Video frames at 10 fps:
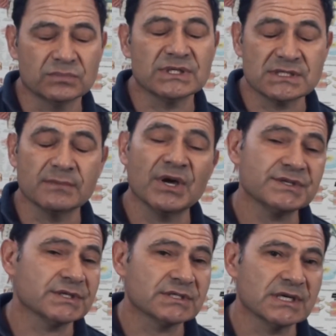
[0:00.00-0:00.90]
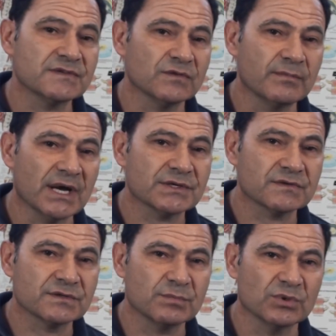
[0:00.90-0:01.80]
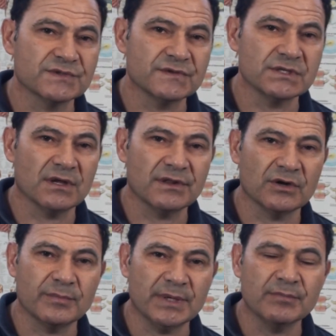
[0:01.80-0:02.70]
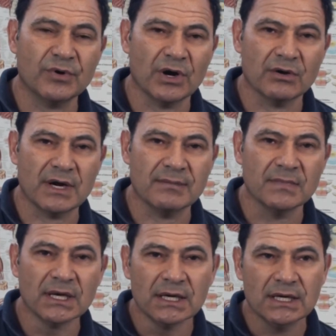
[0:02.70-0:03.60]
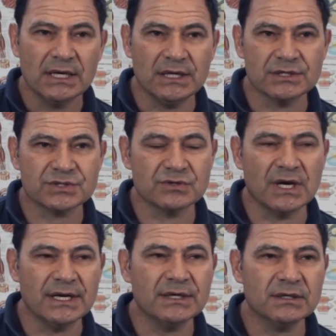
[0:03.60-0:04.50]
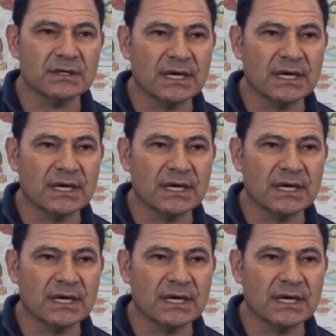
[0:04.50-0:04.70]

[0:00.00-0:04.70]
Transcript: it's the most successful Master of Sports Physiotherapy program in Australia.